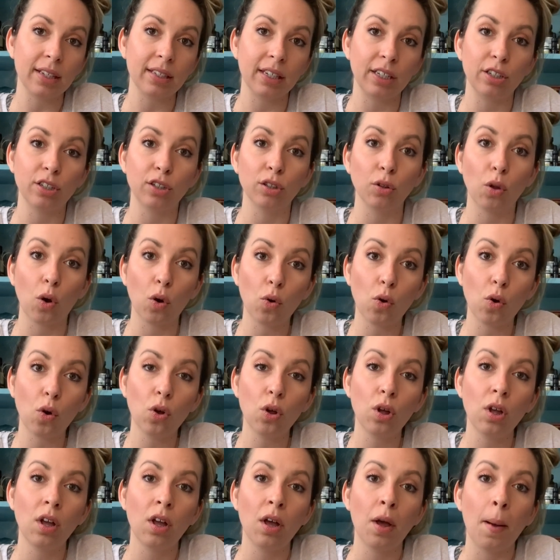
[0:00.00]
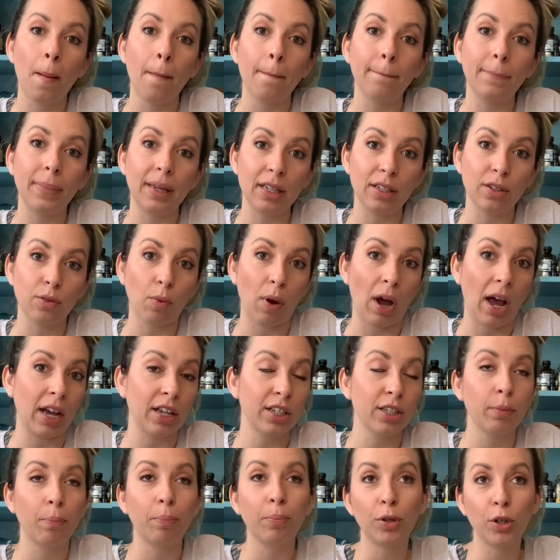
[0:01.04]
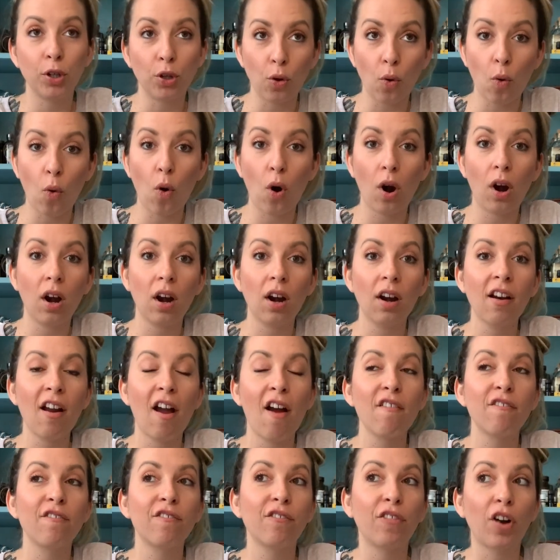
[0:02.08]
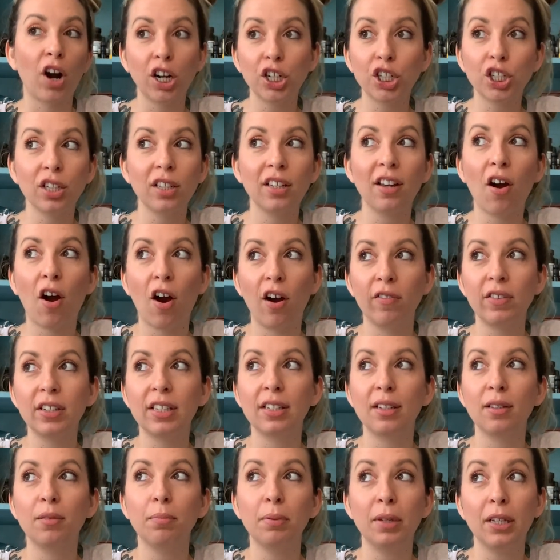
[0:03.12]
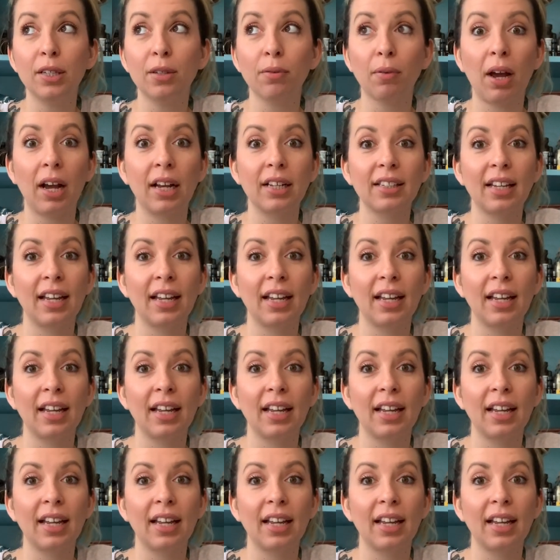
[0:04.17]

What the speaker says: I use local beeswax, pure, freshly harvested beeswax.